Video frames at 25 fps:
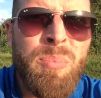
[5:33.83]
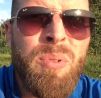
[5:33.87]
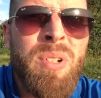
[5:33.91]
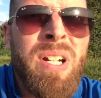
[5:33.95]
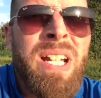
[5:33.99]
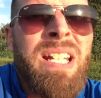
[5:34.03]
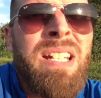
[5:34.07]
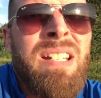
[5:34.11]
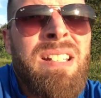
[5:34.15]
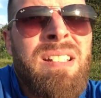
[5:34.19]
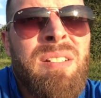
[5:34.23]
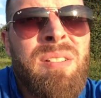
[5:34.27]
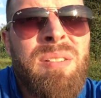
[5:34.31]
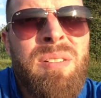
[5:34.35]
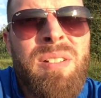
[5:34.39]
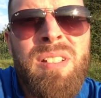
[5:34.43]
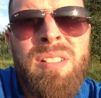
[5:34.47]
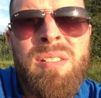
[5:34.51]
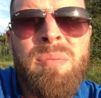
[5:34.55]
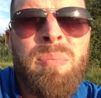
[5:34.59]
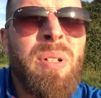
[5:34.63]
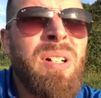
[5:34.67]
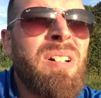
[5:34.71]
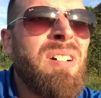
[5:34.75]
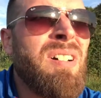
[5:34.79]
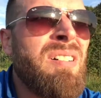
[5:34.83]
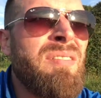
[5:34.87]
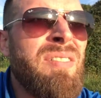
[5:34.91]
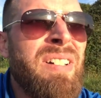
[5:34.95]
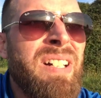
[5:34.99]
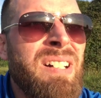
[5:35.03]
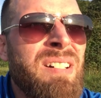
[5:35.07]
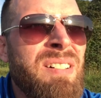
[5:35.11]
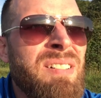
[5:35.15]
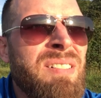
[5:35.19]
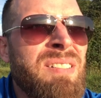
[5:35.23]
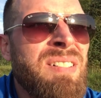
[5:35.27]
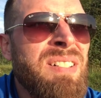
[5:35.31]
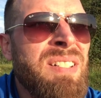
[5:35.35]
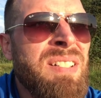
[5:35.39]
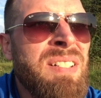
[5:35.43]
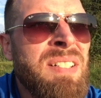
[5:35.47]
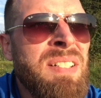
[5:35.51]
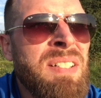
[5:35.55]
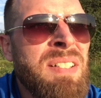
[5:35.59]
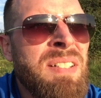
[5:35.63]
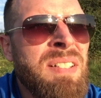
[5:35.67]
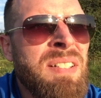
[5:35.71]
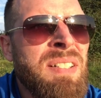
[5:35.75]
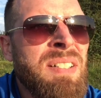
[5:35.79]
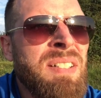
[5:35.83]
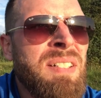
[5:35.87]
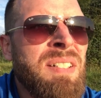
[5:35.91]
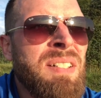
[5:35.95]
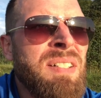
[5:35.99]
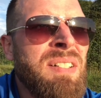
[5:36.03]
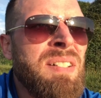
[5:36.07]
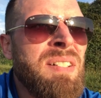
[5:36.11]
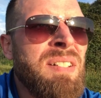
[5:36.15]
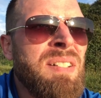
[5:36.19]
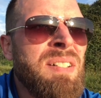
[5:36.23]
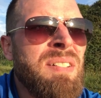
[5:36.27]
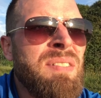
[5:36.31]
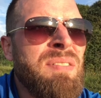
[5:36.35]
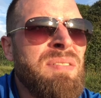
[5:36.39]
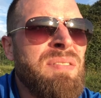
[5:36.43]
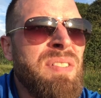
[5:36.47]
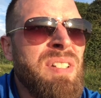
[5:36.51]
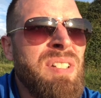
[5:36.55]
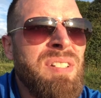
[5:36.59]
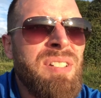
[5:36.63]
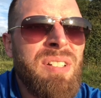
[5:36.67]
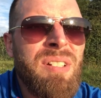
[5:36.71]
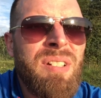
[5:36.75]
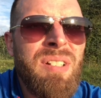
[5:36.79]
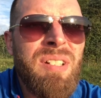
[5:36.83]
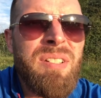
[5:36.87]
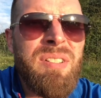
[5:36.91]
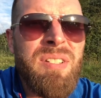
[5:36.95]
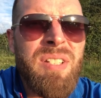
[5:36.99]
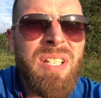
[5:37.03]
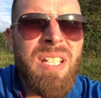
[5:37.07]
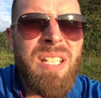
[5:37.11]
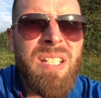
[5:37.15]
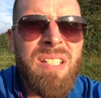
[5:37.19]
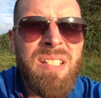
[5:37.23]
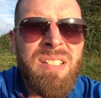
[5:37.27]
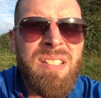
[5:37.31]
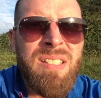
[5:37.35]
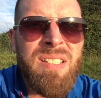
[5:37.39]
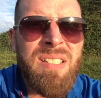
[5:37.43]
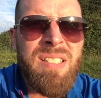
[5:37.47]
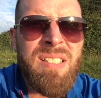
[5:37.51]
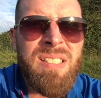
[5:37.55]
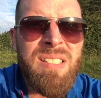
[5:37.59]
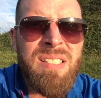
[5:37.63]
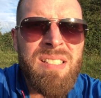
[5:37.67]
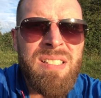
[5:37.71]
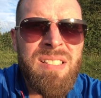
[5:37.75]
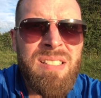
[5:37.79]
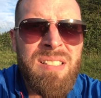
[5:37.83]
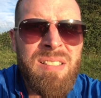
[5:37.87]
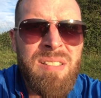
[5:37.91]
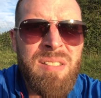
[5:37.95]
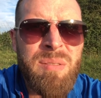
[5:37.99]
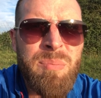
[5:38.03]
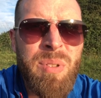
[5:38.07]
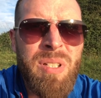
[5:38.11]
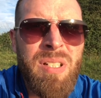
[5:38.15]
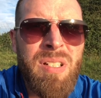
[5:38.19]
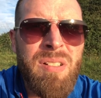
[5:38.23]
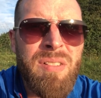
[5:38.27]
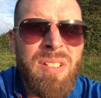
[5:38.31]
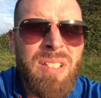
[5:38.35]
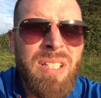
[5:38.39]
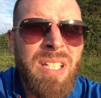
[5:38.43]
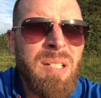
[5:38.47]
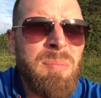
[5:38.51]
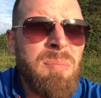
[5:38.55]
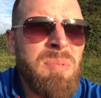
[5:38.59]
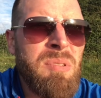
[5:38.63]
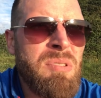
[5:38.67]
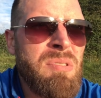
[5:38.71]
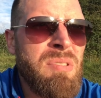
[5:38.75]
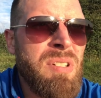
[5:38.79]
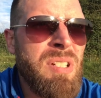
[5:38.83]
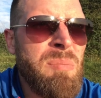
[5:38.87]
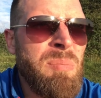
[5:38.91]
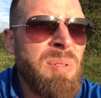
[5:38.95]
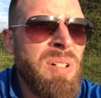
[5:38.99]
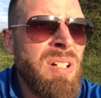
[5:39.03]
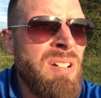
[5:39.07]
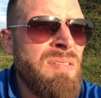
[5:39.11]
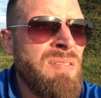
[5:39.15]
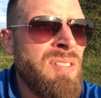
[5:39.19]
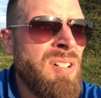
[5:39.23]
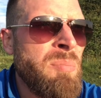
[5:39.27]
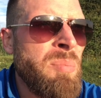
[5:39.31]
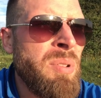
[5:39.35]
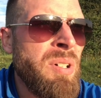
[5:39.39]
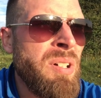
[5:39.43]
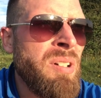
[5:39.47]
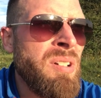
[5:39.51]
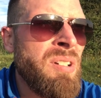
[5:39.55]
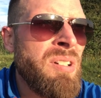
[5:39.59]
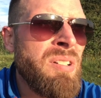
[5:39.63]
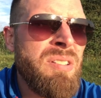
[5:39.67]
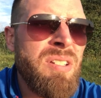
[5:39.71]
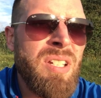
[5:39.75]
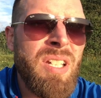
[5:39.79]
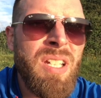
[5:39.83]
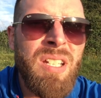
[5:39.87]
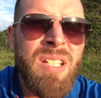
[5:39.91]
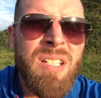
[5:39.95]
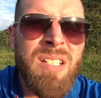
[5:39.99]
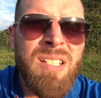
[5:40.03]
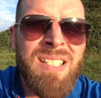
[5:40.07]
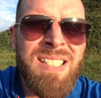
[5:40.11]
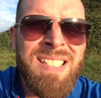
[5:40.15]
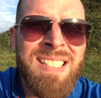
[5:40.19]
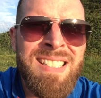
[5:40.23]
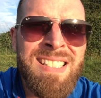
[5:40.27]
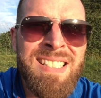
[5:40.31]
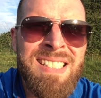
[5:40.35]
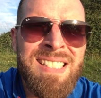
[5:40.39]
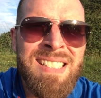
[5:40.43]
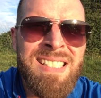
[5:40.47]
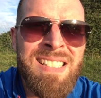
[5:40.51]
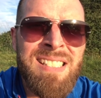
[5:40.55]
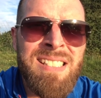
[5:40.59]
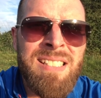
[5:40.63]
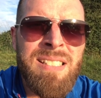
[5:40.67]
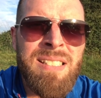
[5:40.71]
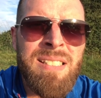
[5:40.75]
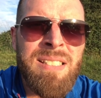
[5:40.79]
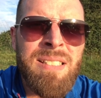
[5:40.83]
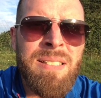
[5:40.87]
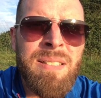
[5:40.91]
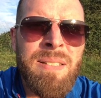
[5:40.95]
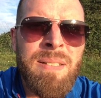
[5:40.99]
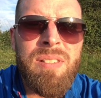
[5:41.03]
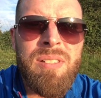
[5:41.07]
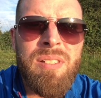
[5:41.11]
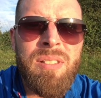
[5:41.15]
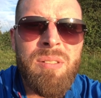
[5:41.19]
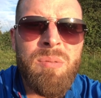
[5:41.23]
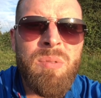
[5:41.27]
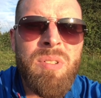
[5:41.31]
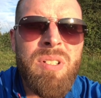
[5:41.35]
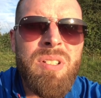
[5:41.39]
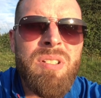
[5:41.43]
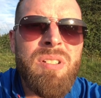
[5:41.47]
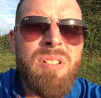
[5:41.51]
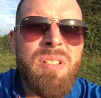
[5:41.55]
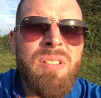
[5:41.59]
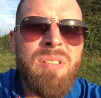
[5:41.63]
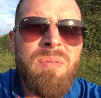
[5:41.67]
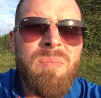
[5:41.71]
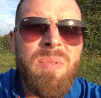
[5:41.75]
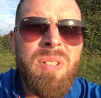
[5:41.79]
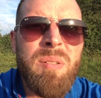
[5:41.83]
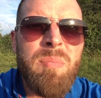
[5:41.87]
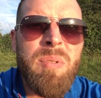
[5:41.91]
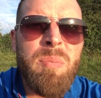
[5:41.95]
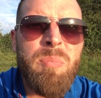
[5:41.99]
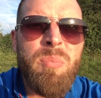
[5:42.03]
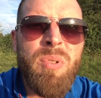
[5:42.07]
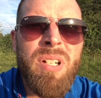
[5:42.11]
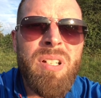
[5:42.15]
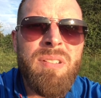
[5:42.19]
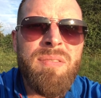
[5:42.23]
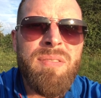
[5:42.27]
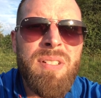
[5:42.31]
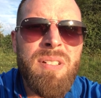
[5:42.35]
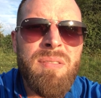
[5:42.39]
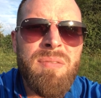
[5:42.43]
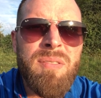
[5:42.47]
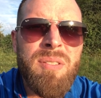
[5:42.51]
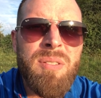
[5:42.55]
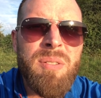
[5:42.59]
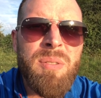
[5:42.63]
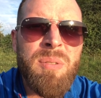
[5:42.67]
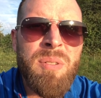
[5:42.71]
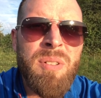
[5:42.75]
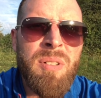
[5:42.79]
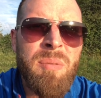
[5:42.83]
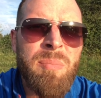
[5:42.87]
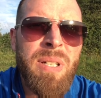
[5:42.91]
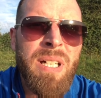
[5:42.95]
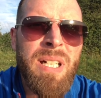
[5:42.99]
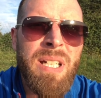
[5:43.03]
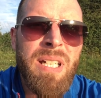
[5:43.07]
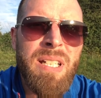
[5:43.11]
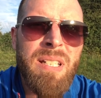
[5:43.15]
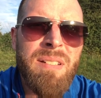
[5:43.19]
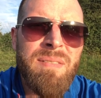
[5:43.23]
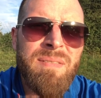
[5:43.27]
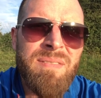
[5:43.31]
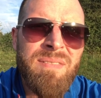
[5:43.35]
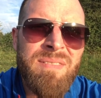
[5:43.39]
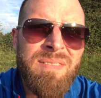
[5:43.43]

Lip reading: brain is a part of our physiology, part of our chemistry, part of our biology. So why shouldn't we be brave enough to talk about it?